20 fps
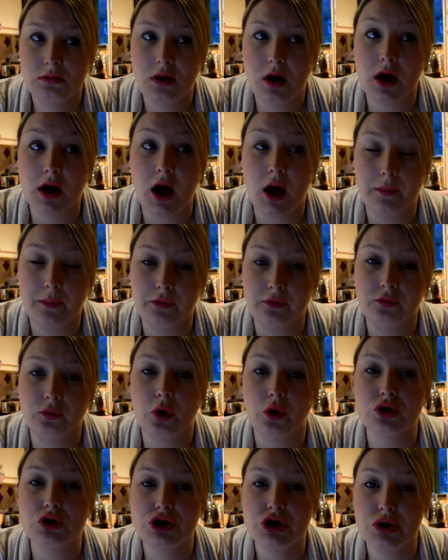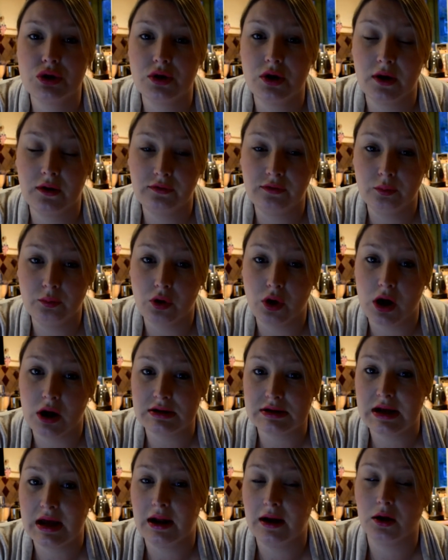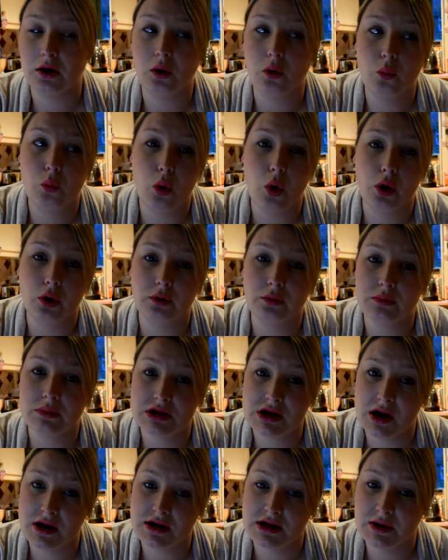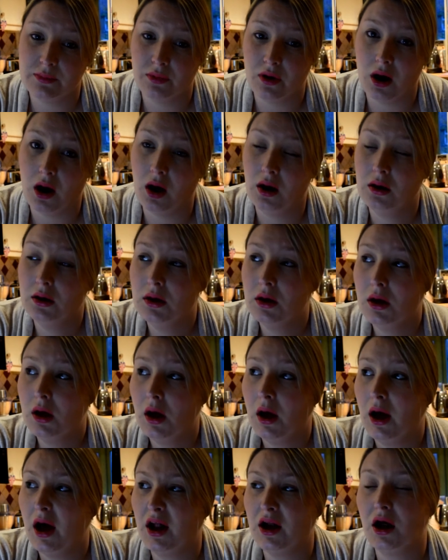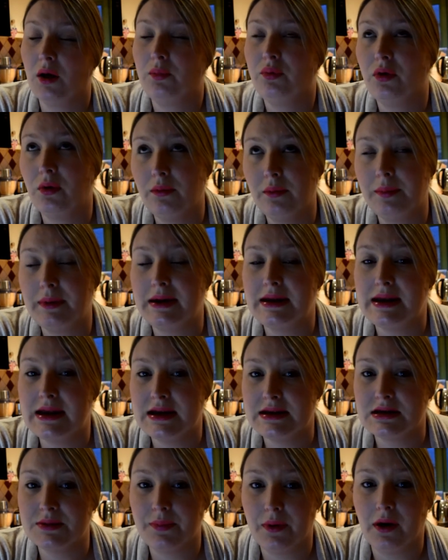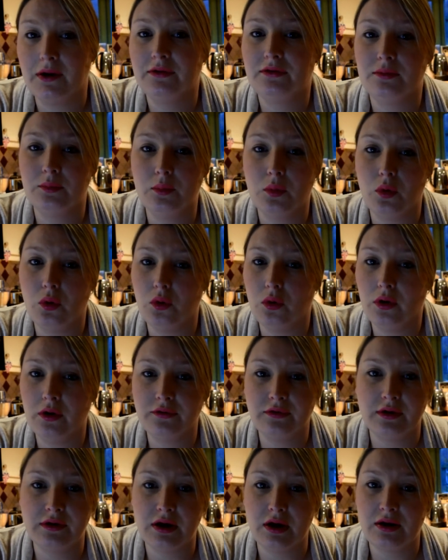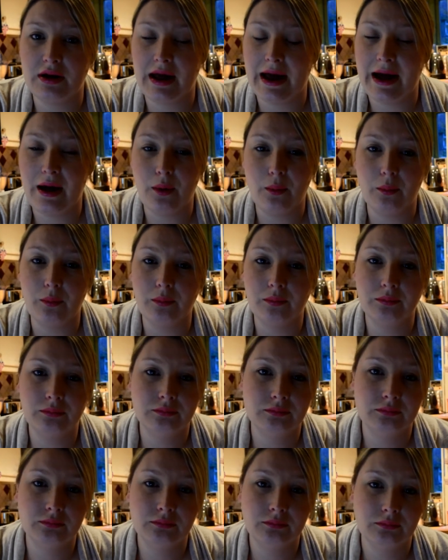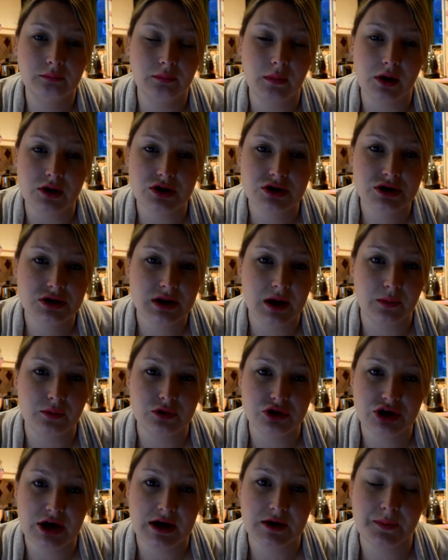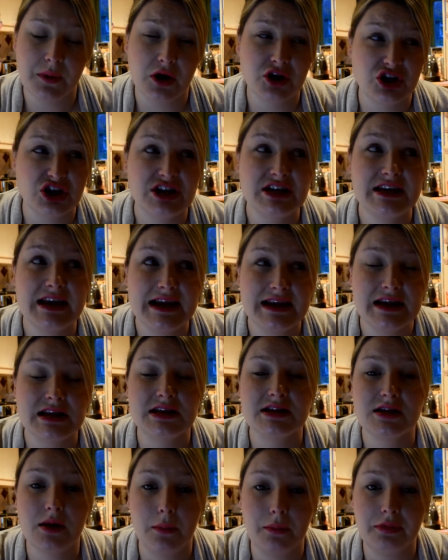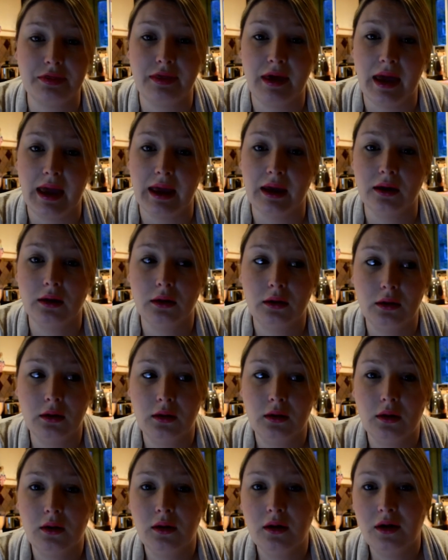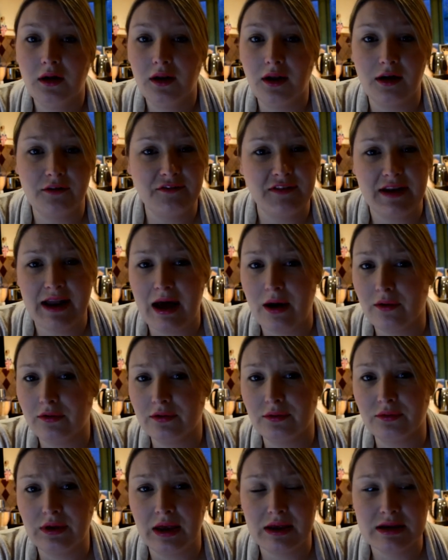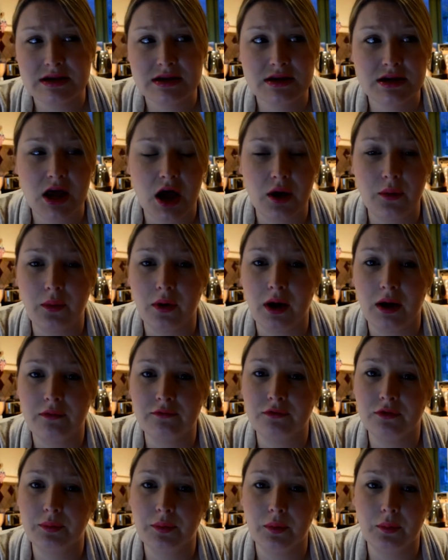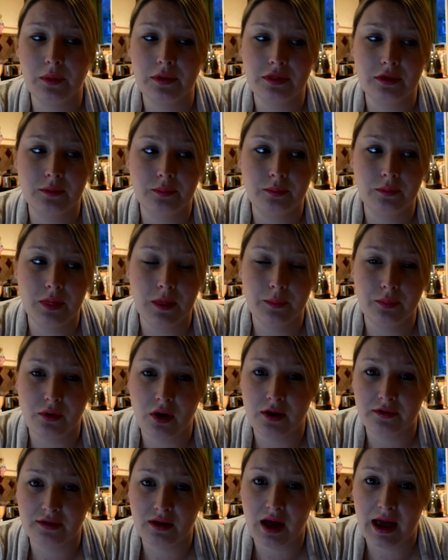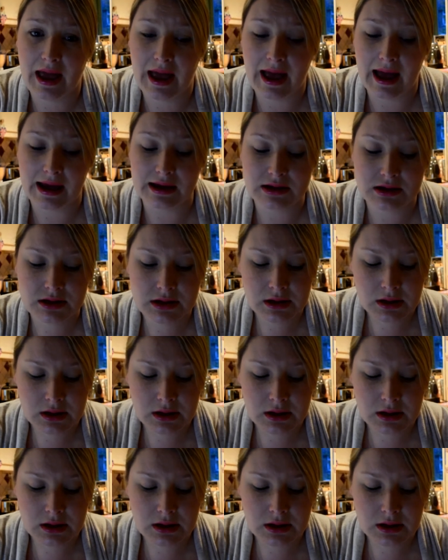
a couple, so I've got two nursing bras and I've got one maternity bra, and I'll probably need to buy some more because I don't know how much they will change, but I just needed something like for now because I was getting so uncomfortable with the bras that I had.